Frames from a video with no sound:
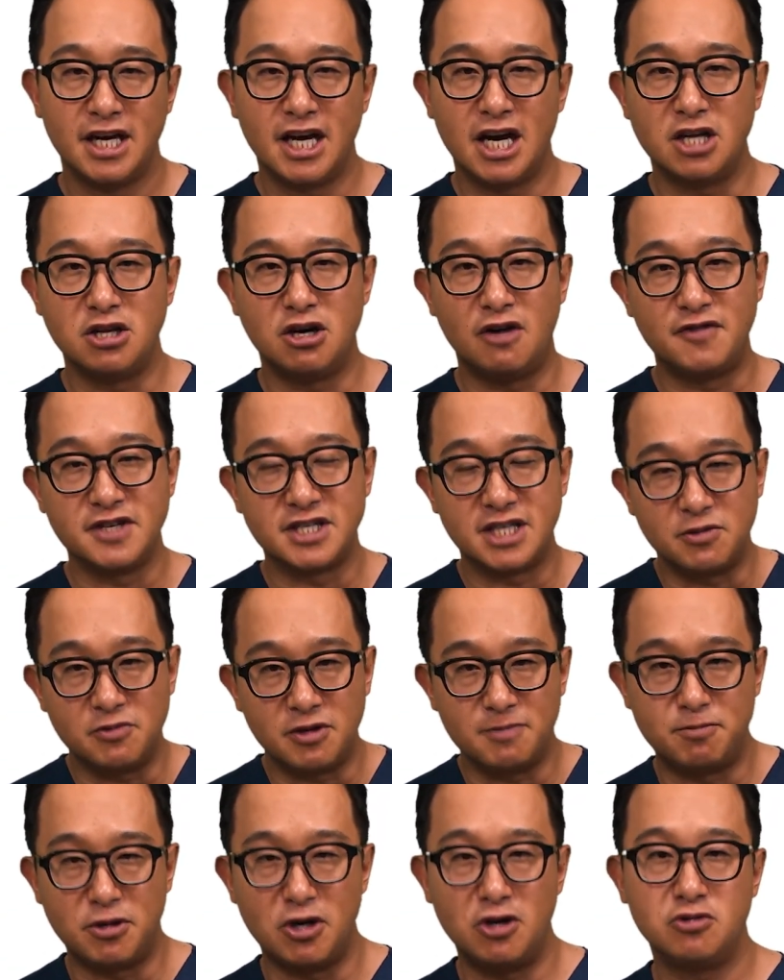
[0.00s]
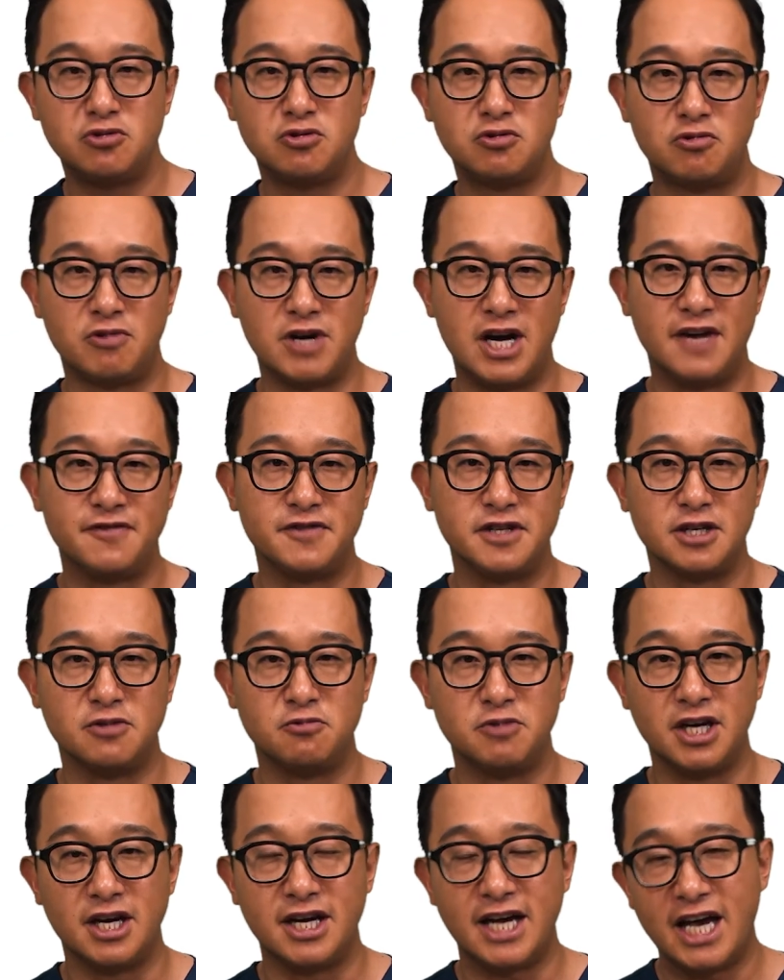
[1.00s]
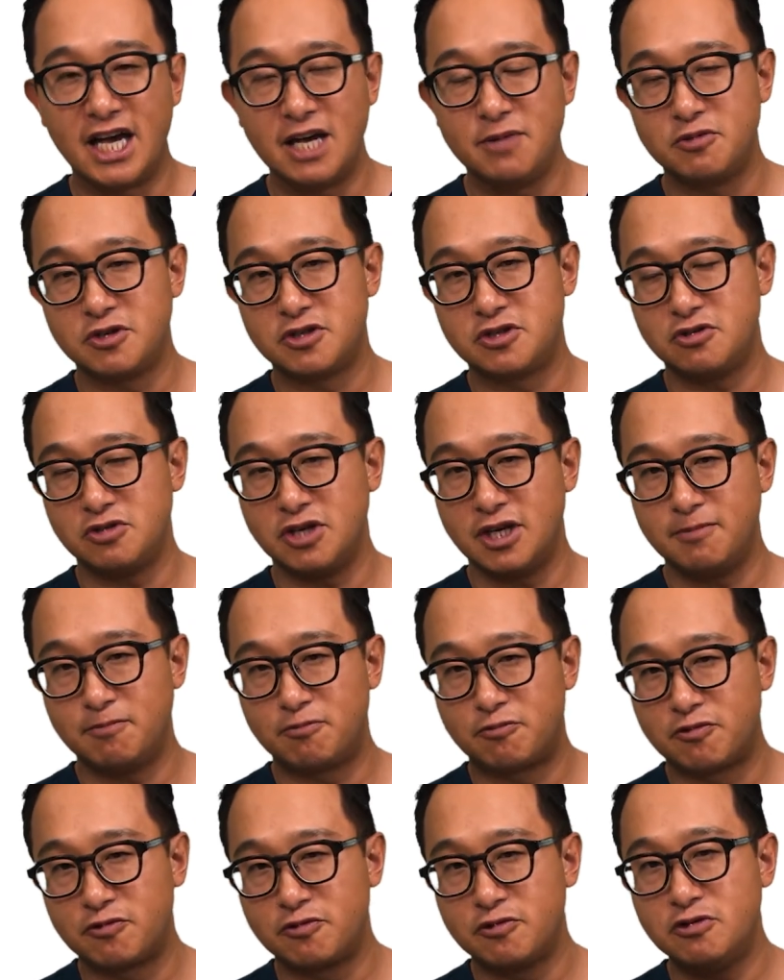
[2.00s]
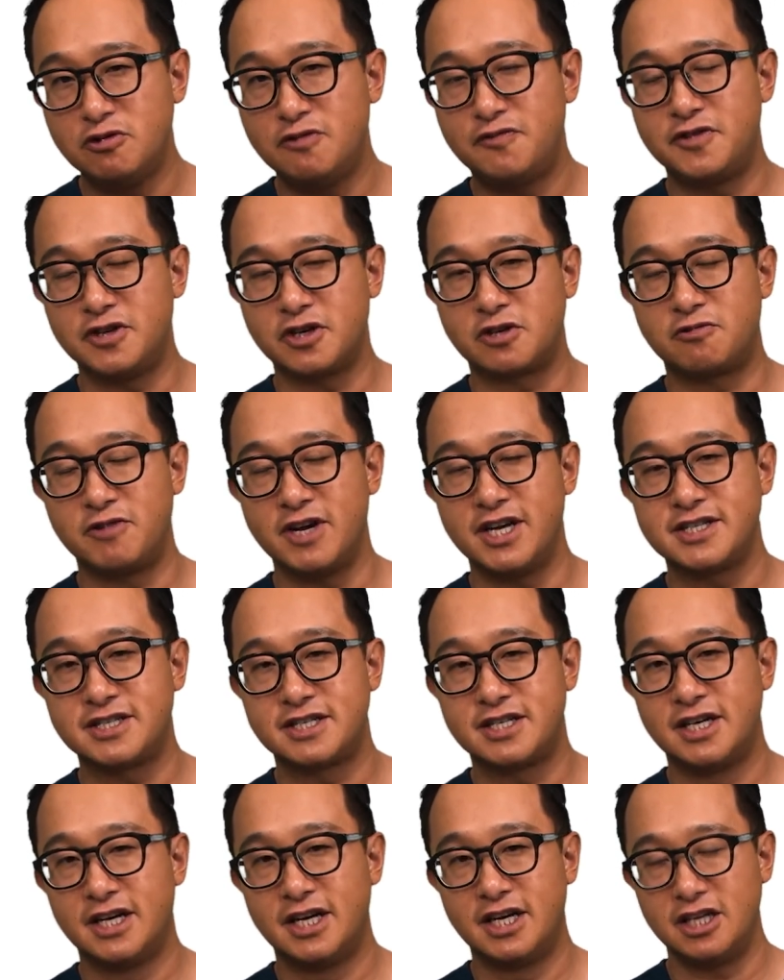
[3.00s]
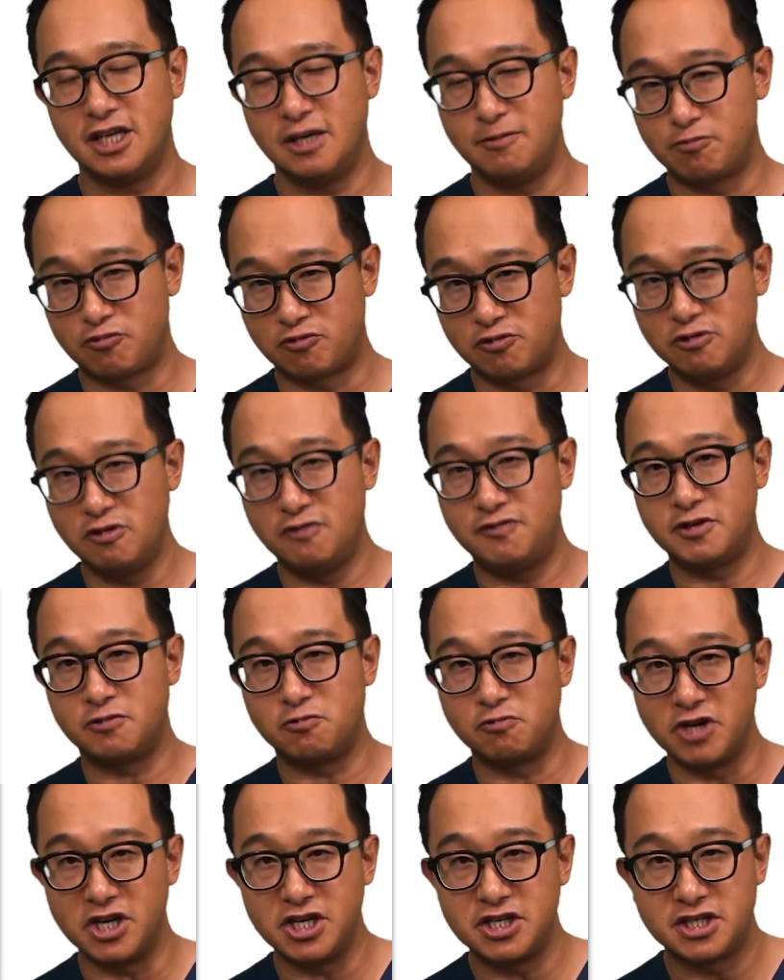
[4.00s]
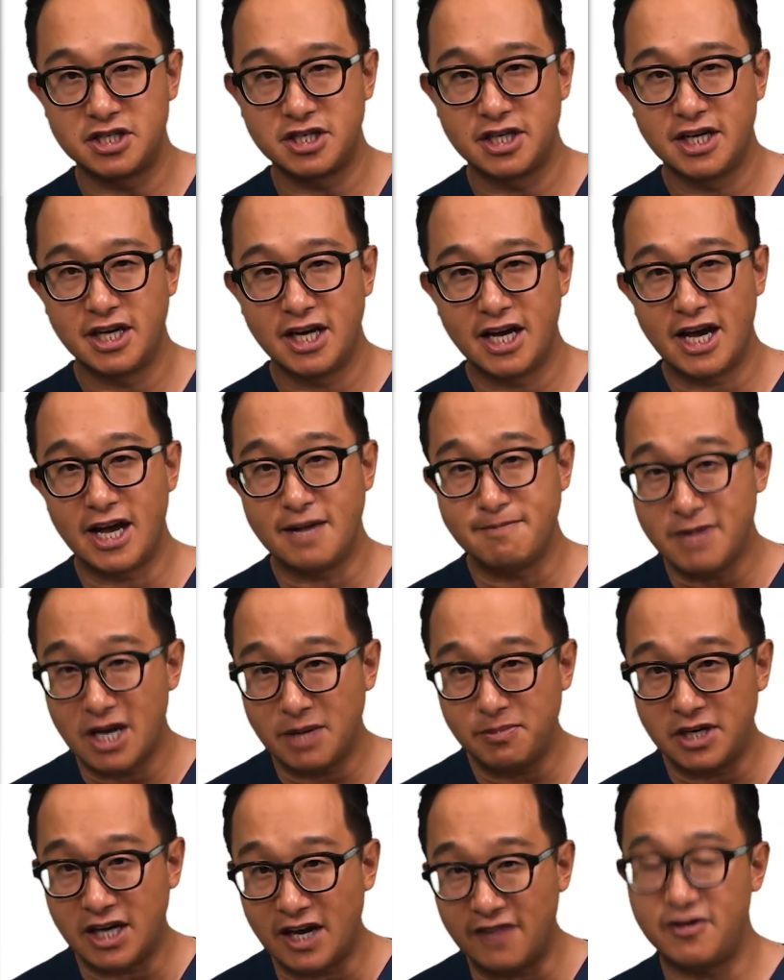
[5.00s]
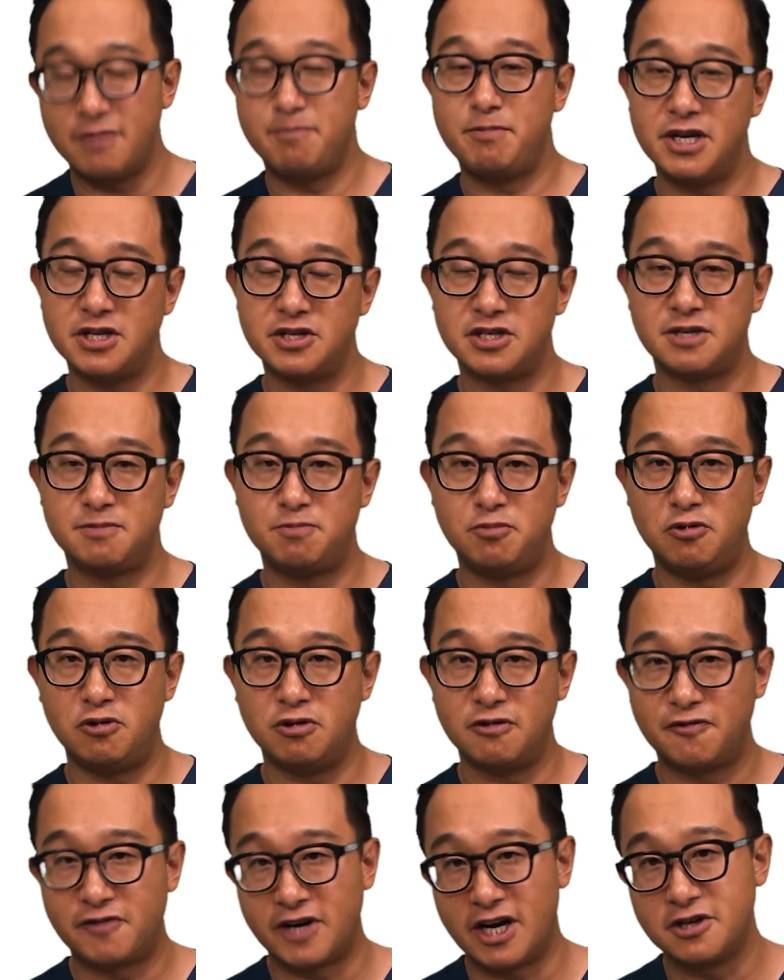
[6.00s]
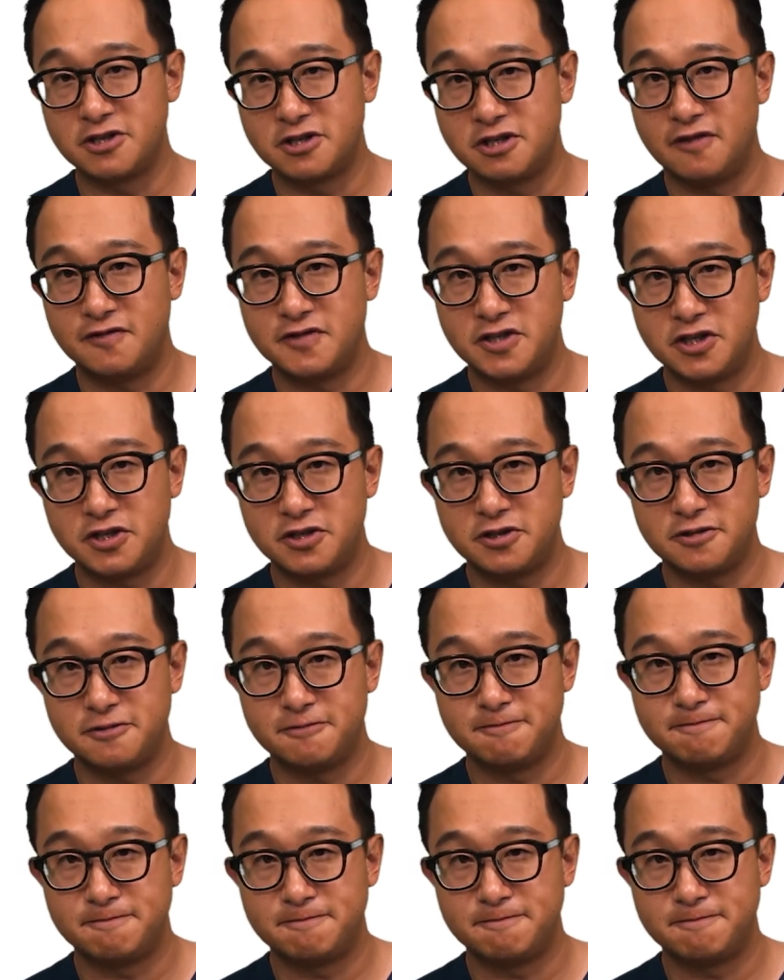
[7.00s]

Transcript: And obviously with bone grafting, we are able to improve the crest, improve the ridge, and maybe have a better support for our soft tissue.